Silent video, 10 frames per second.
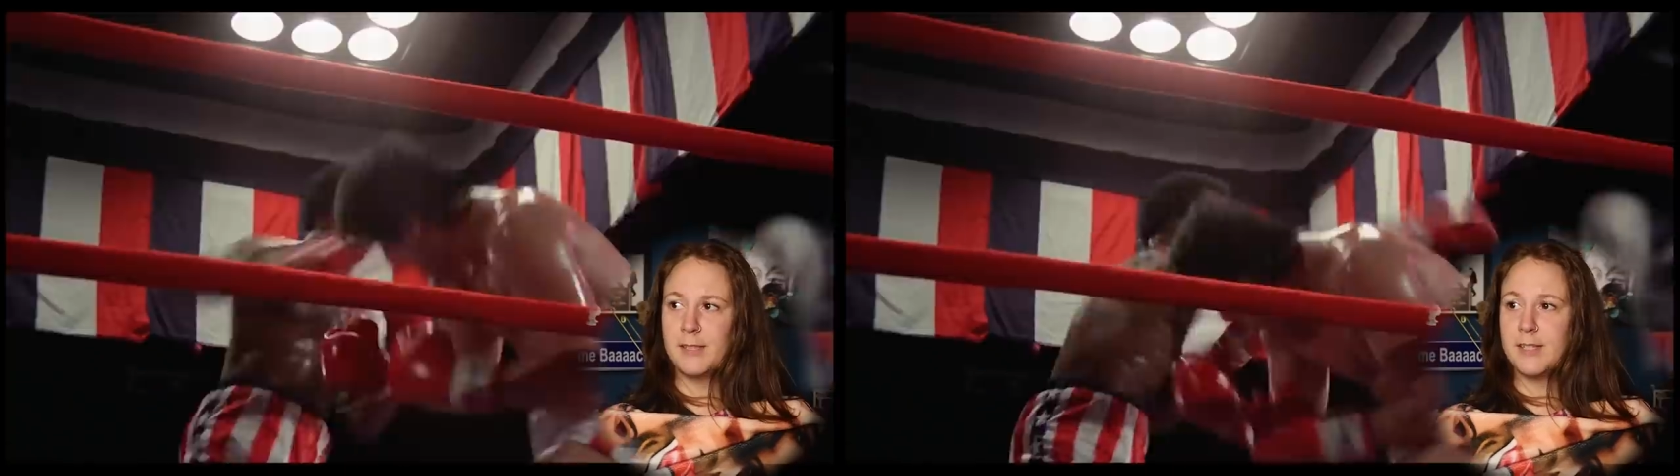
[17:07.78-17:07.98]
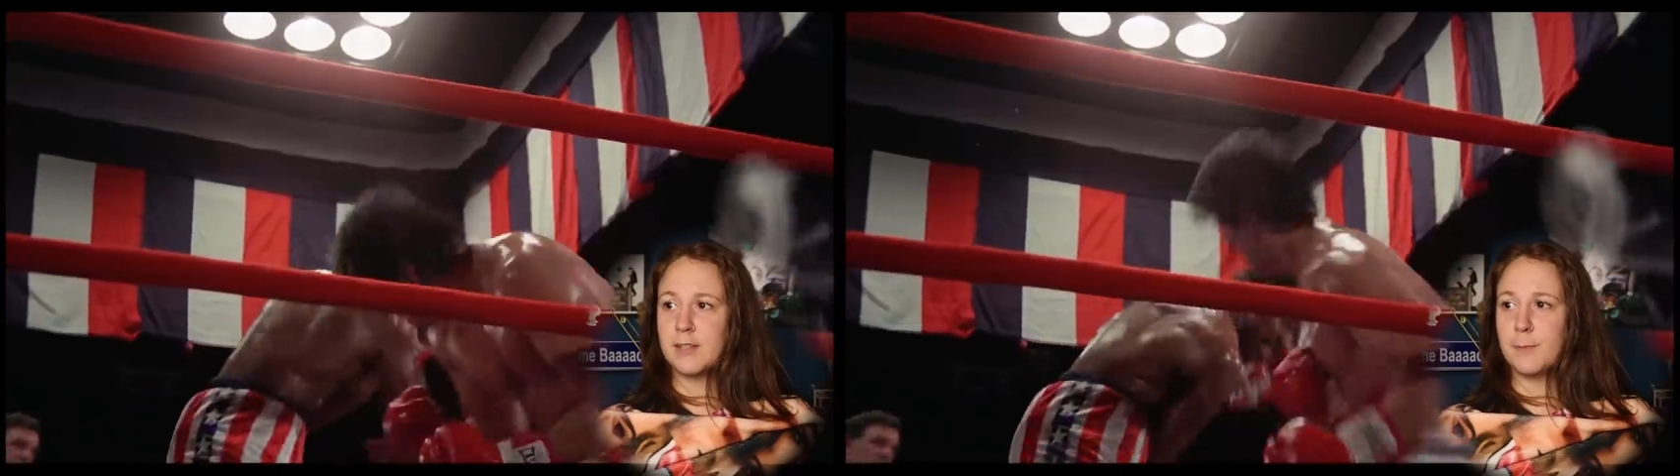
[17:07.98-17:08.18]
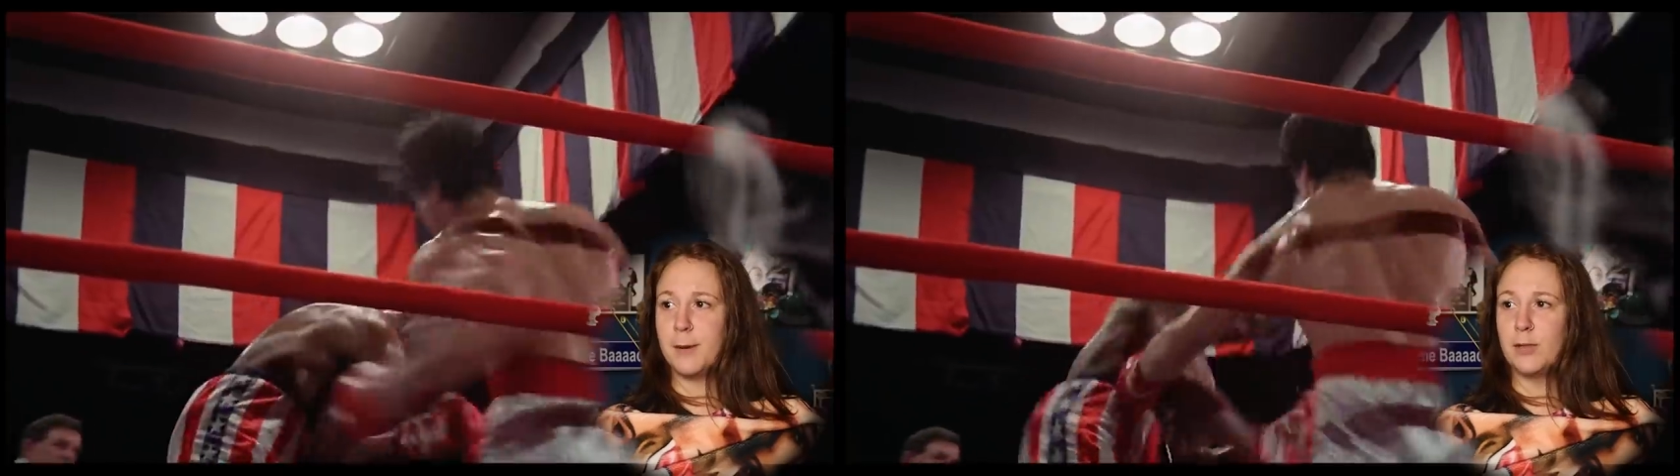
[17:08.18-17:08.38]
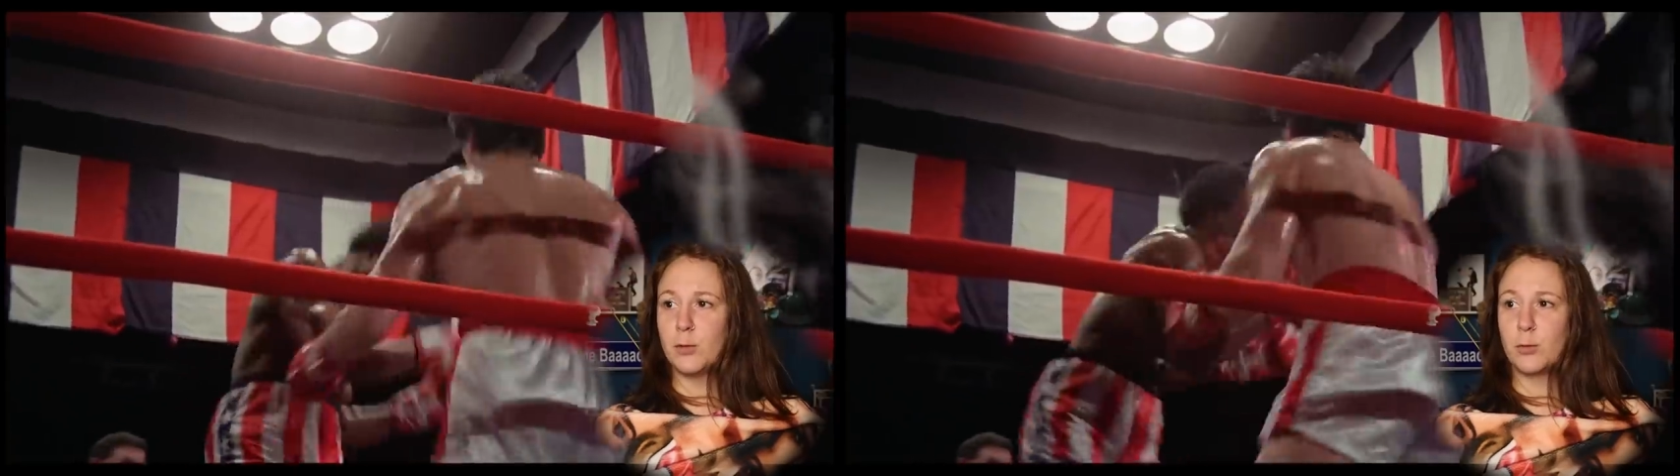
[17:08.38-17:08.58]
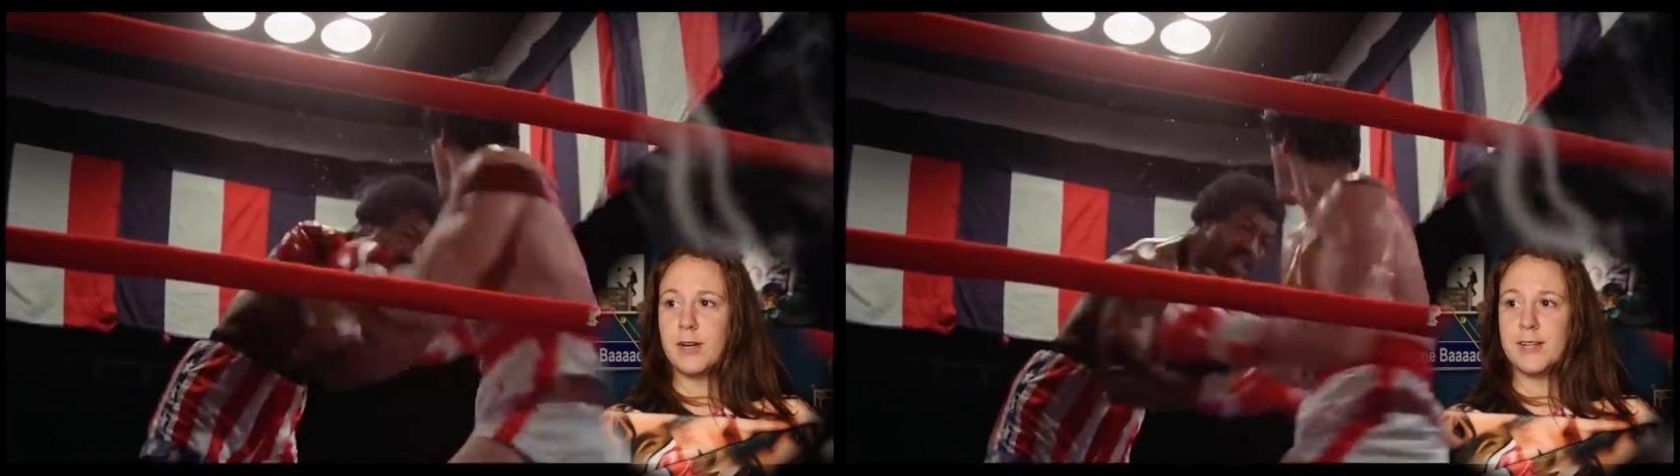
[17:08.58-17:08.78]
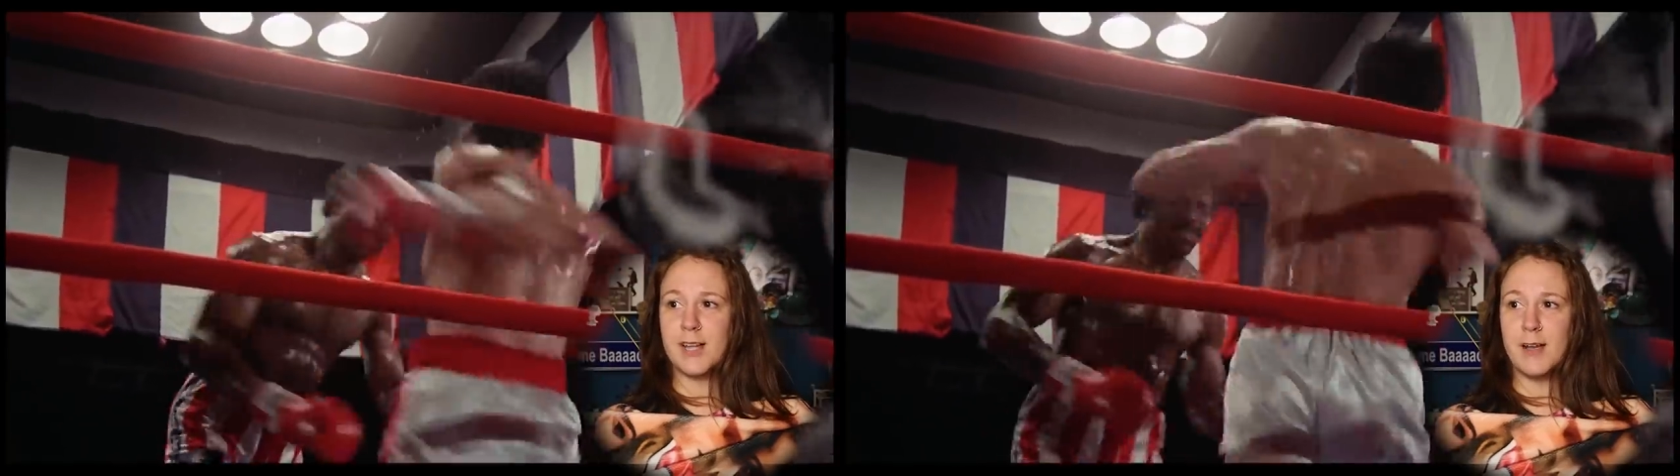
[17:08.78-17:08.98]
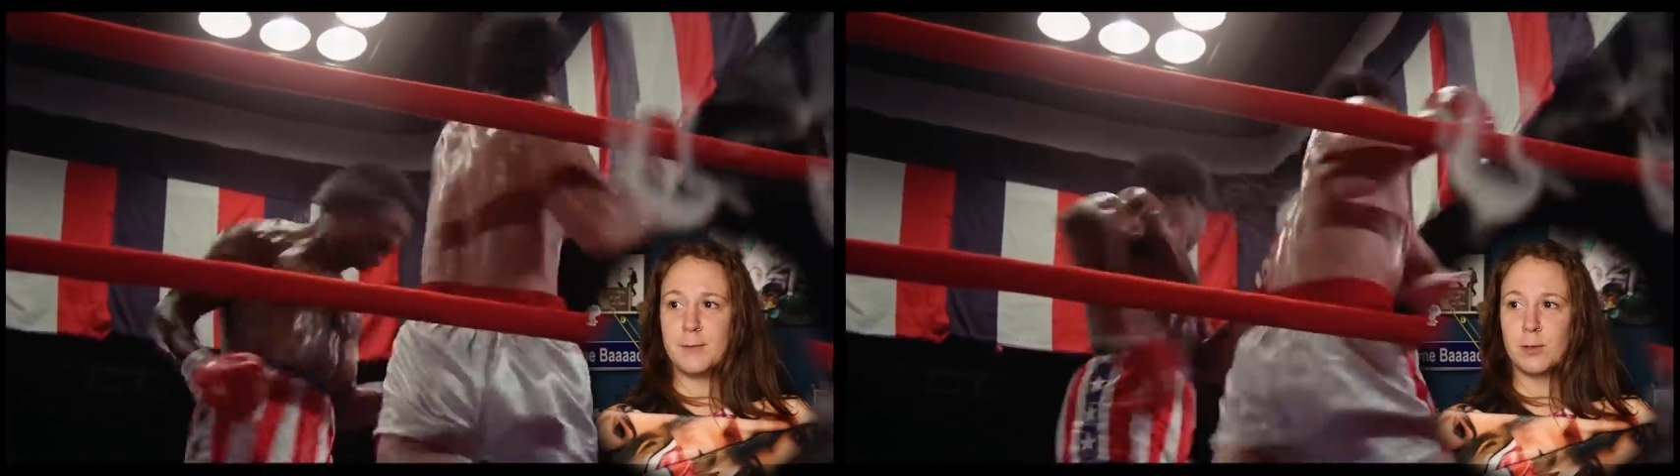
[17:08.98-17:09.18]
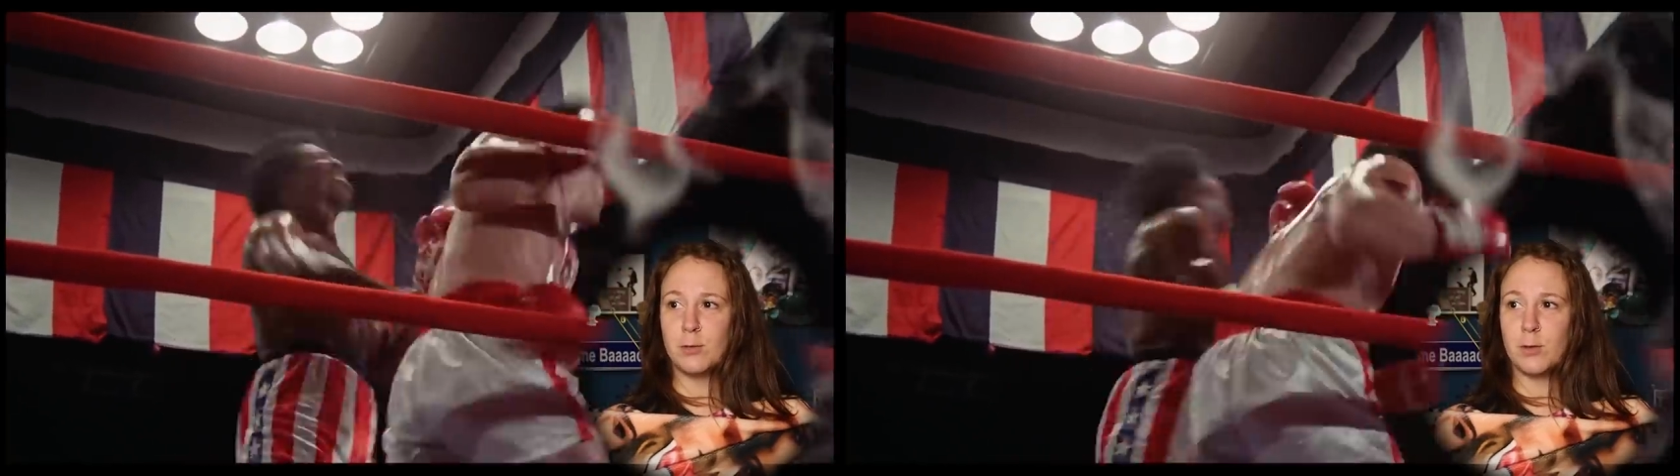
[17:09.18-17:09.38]
mean, listen, Apollo Creed is
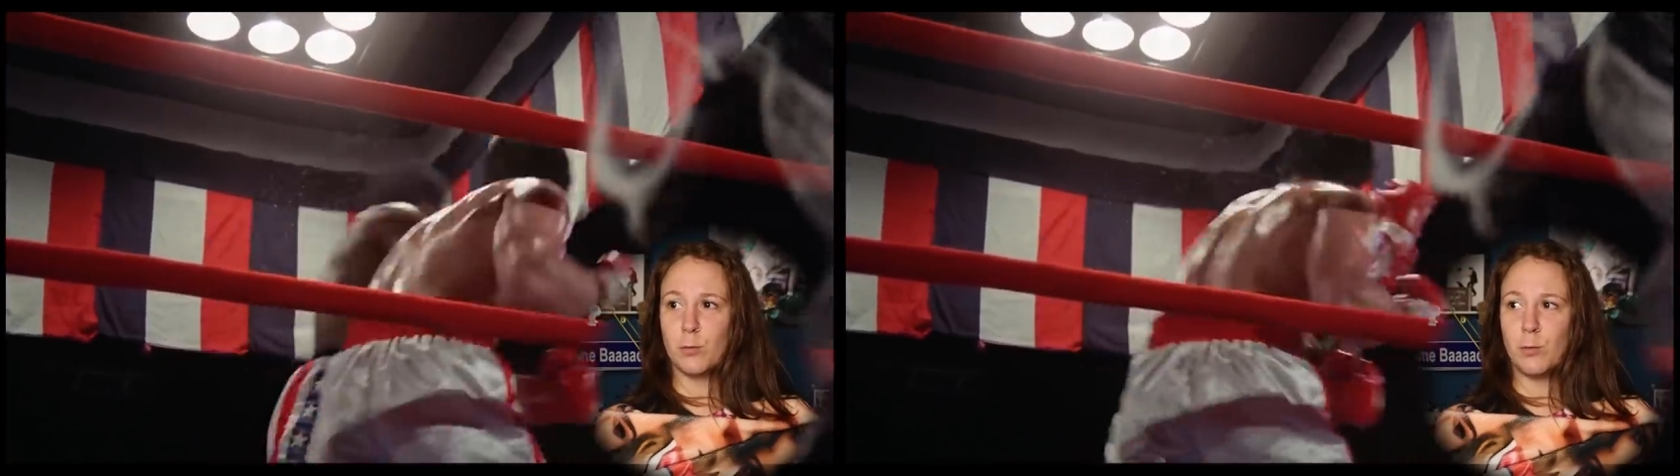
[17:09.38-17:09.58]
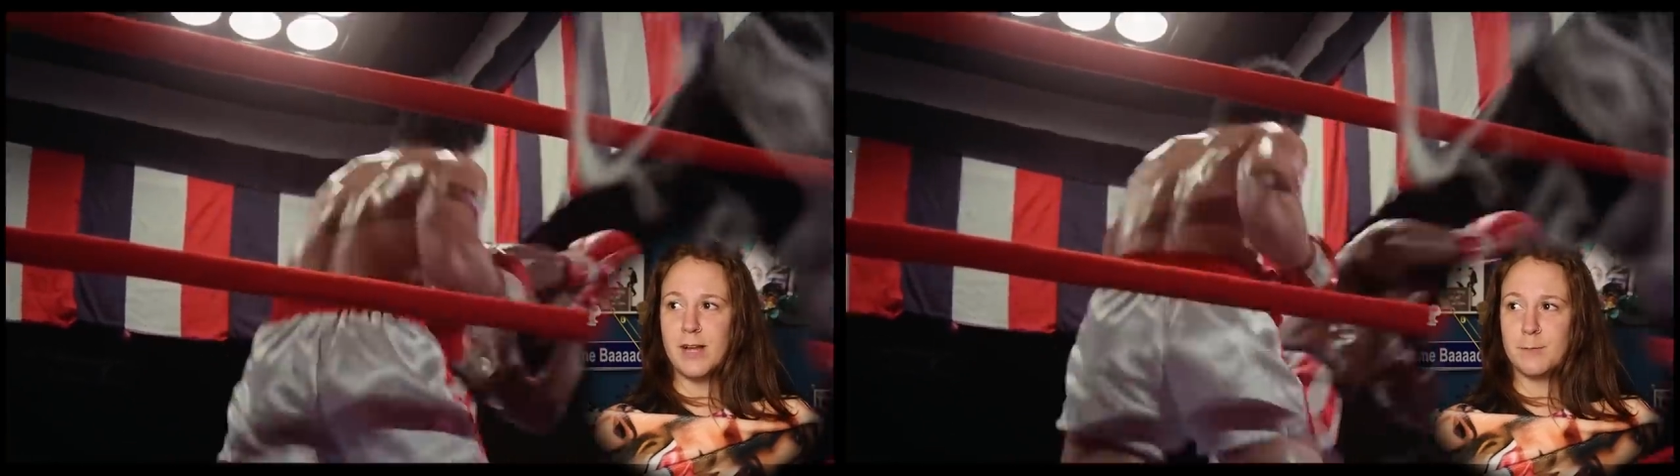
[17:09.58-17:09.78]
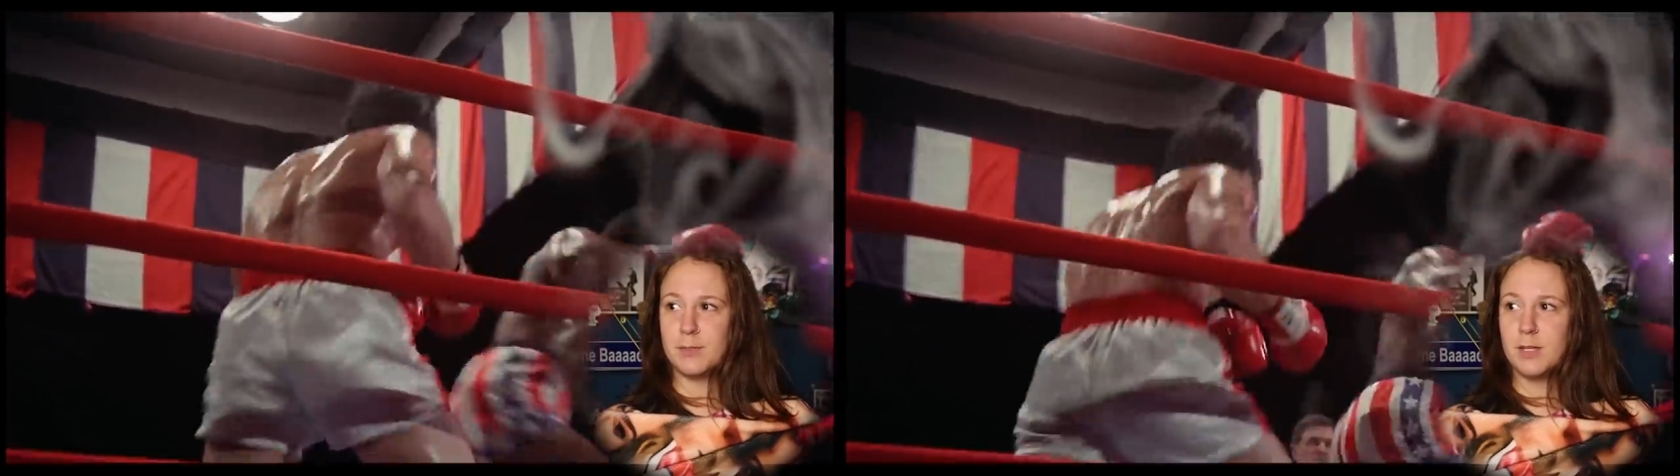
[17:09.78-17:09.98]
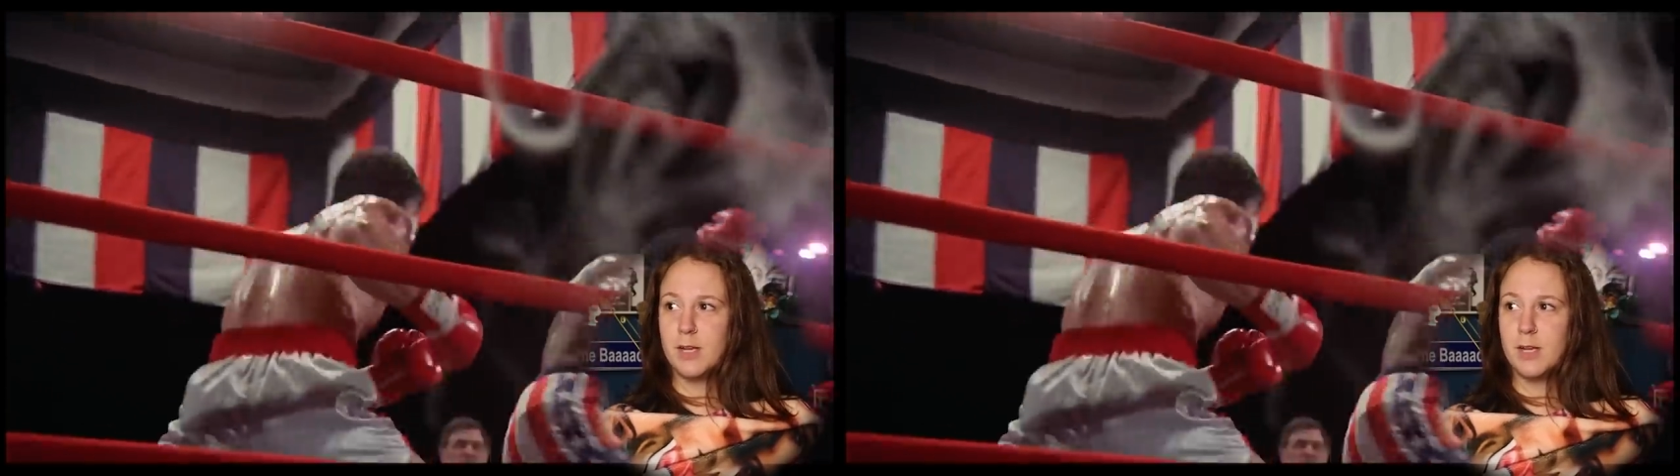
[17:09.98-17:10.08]
absolutely ripped.